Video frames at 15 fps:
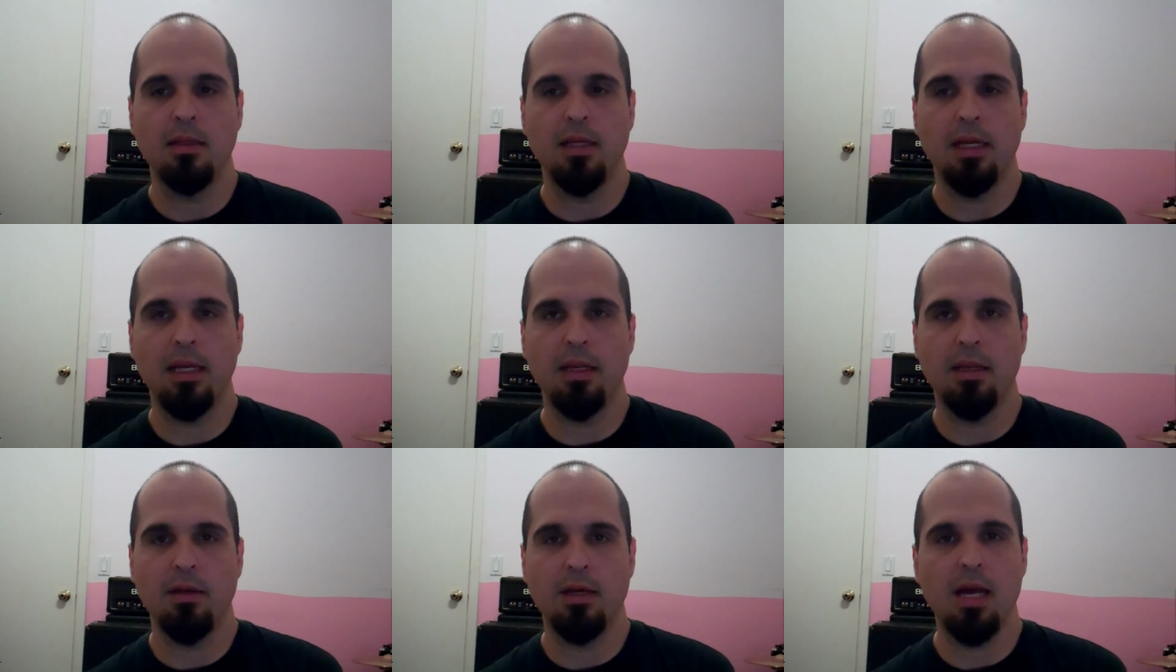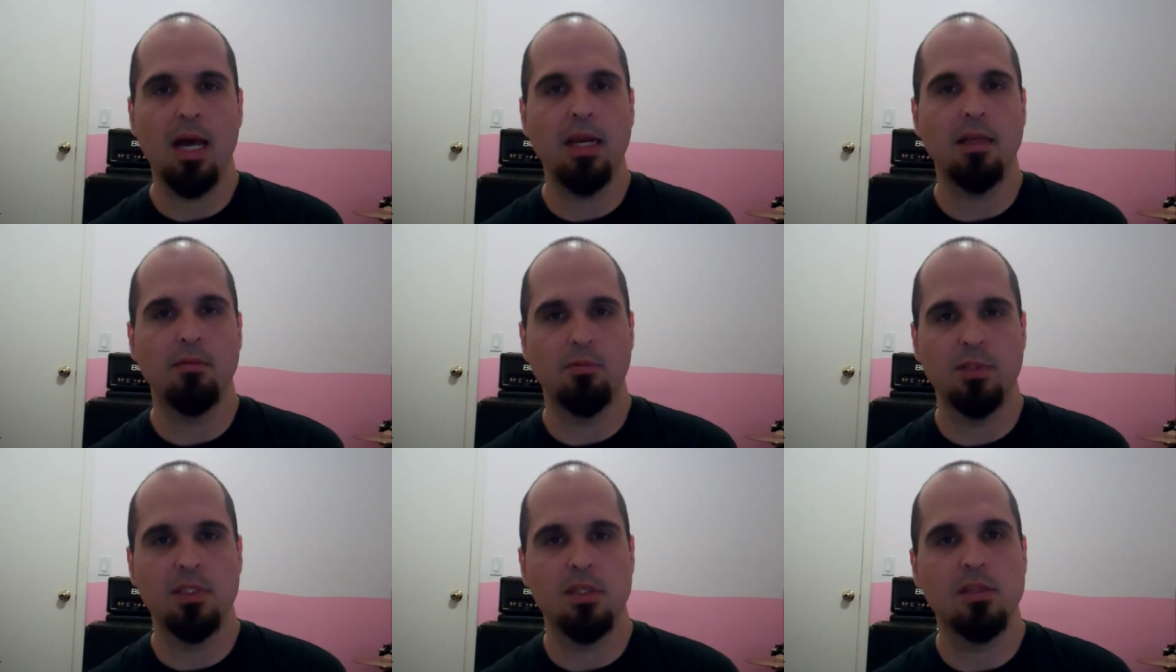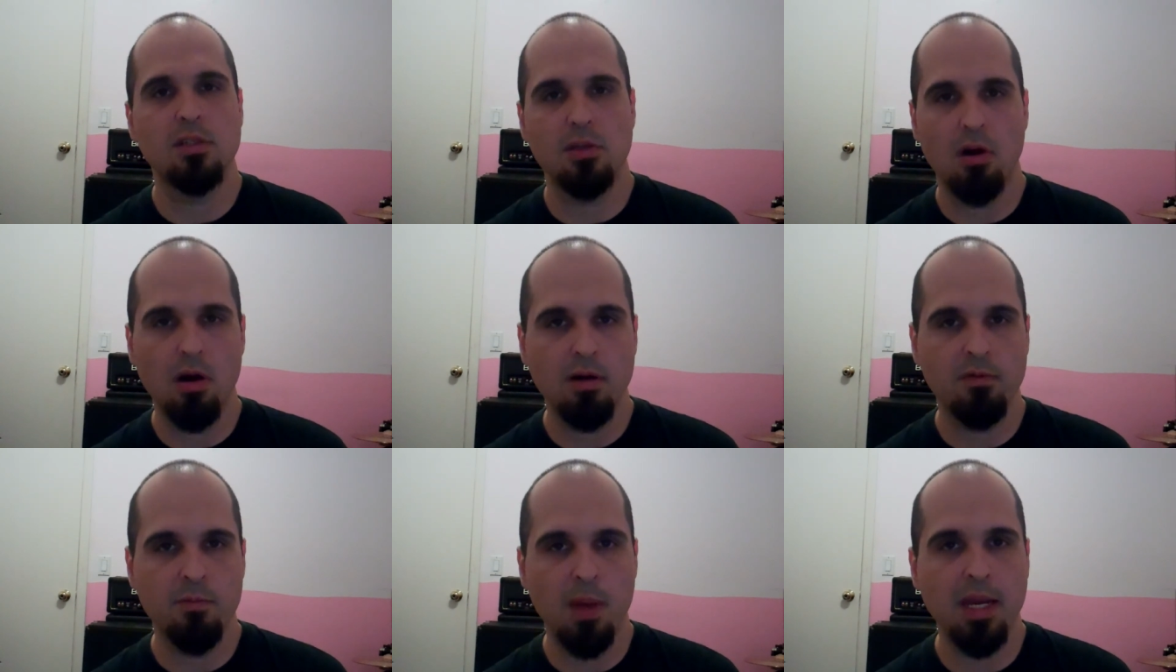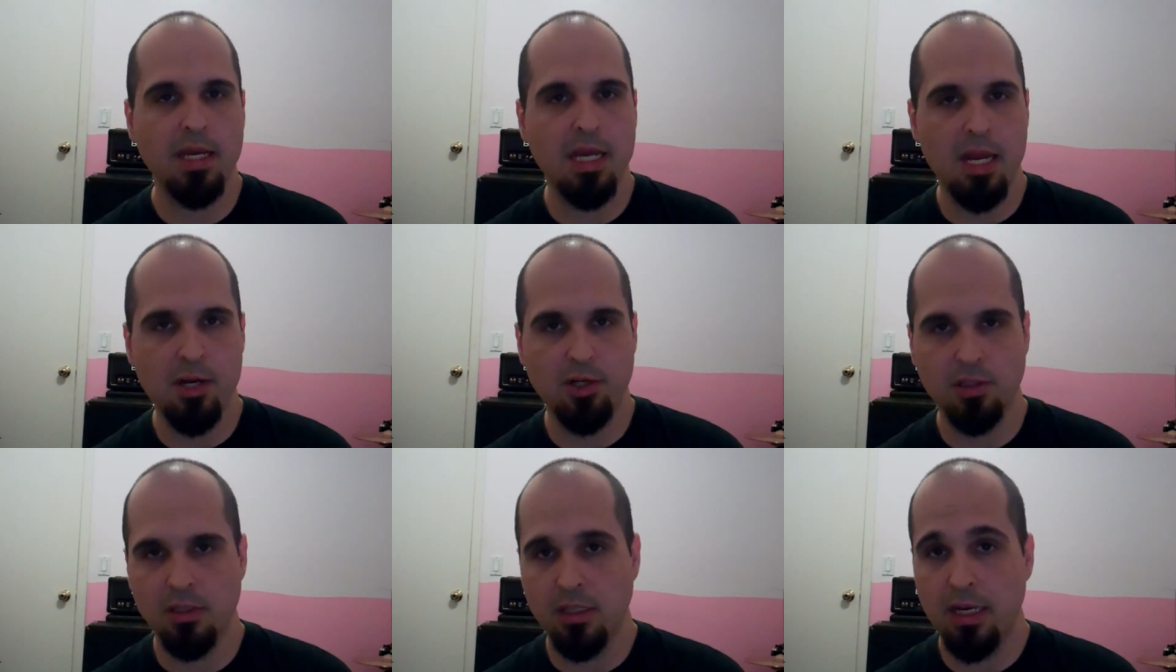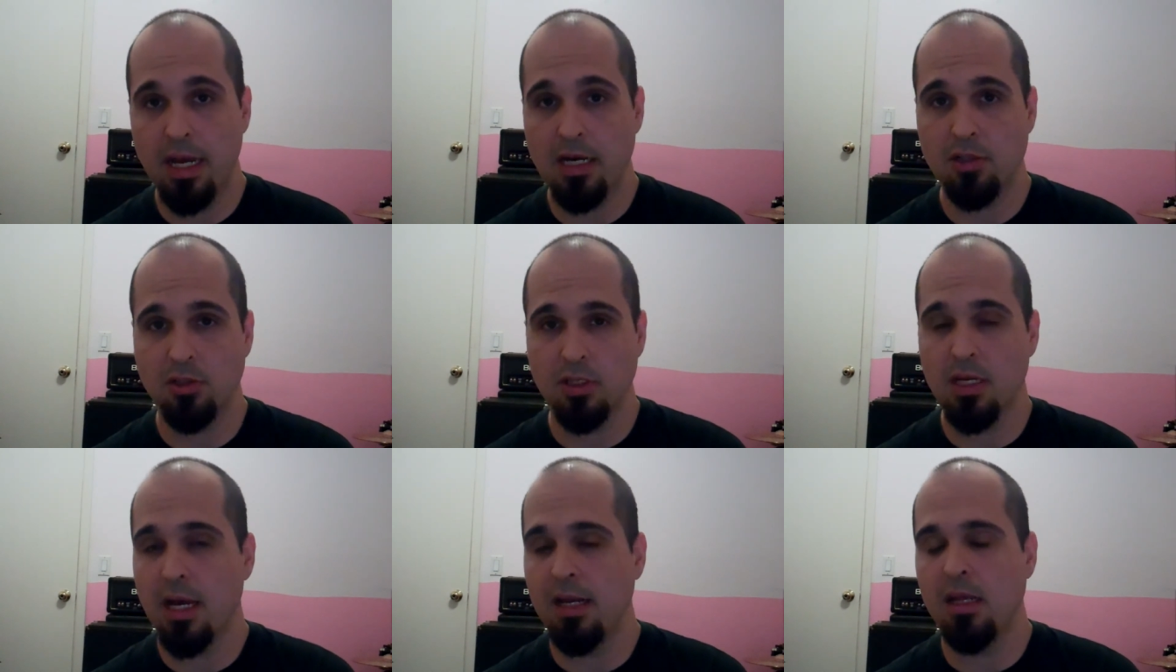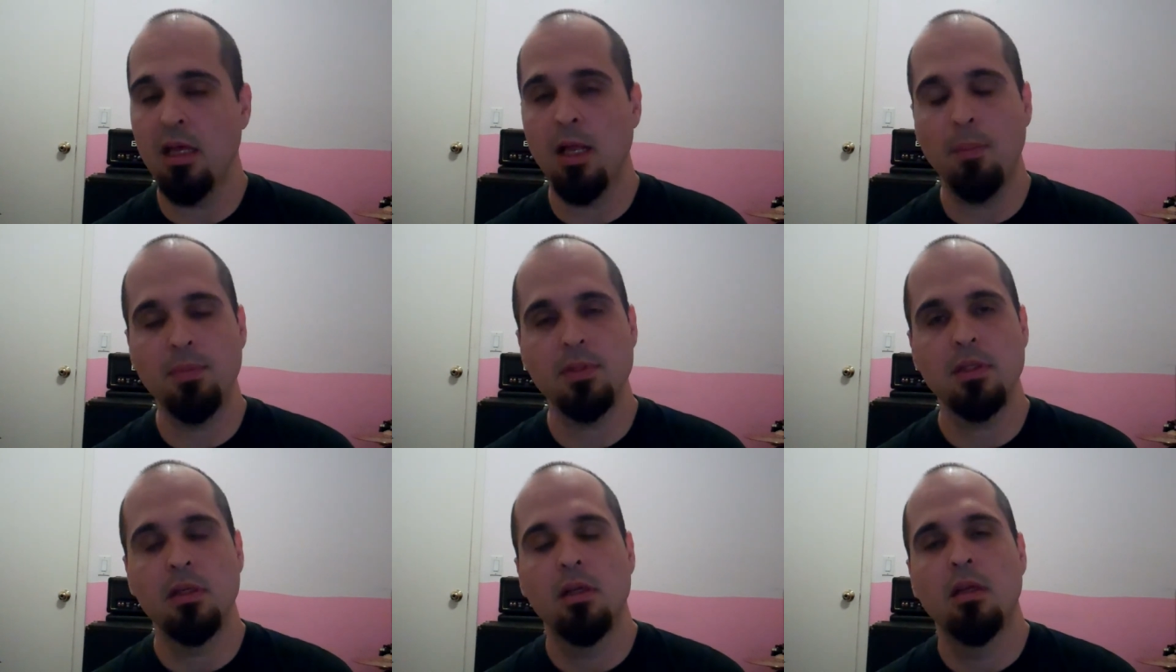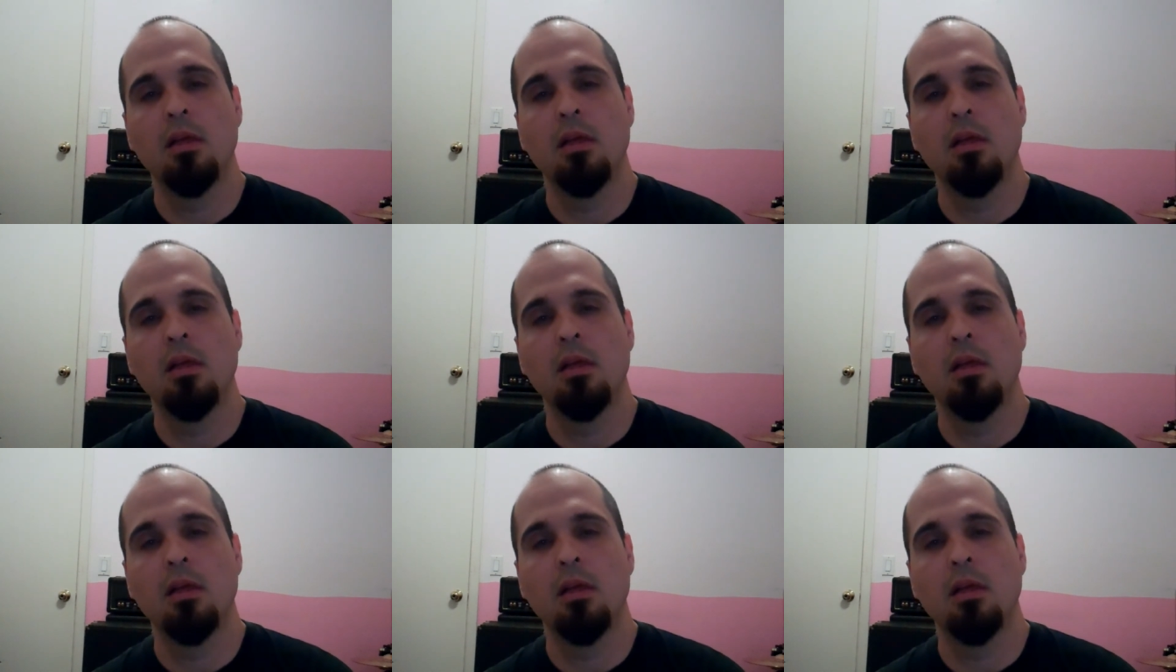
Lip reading: it kind of was the start of medication that actually kind of helped.